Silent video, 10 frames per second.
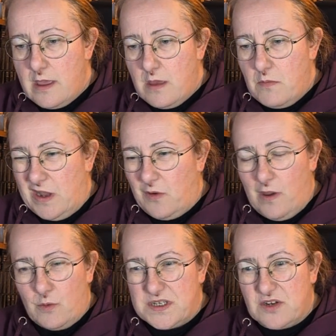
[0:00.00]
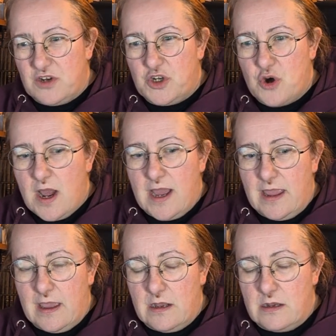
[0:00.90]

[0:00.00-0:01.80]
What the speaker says: I know I was going to try